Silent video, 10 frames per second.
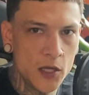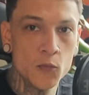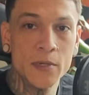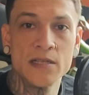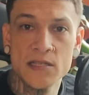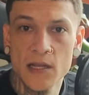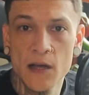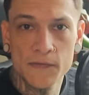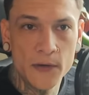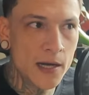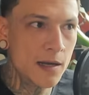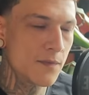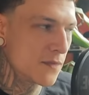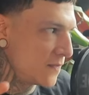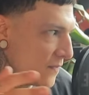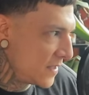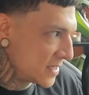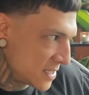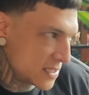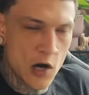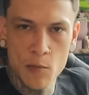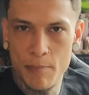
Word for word: human stuff, right? This is our